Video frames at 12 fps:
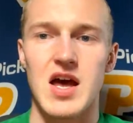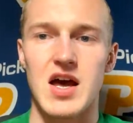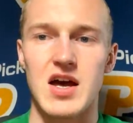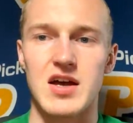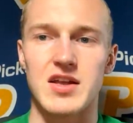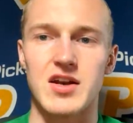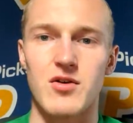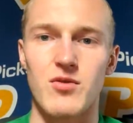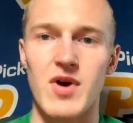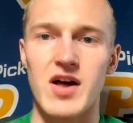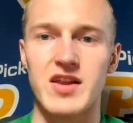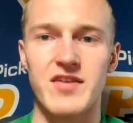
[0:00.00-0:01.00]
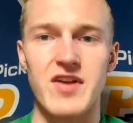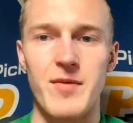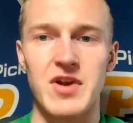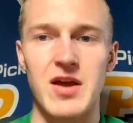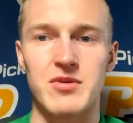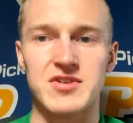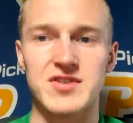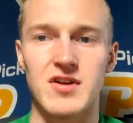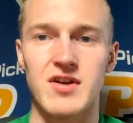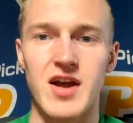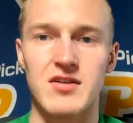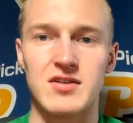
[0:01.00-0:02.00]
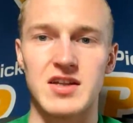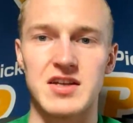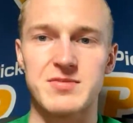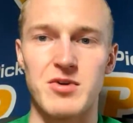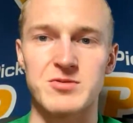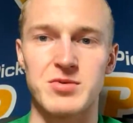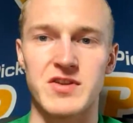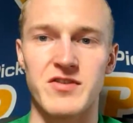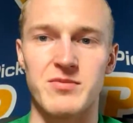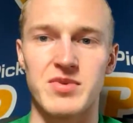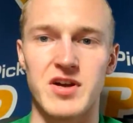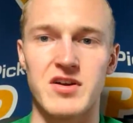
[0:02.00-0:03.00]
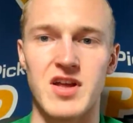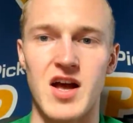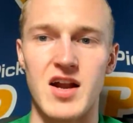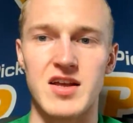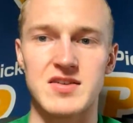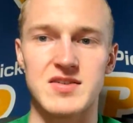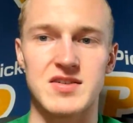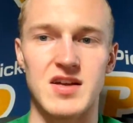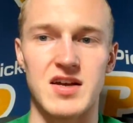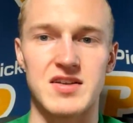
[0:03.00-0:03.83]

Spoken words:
While they've not been able to slow down the league's most prolific player, Giannis,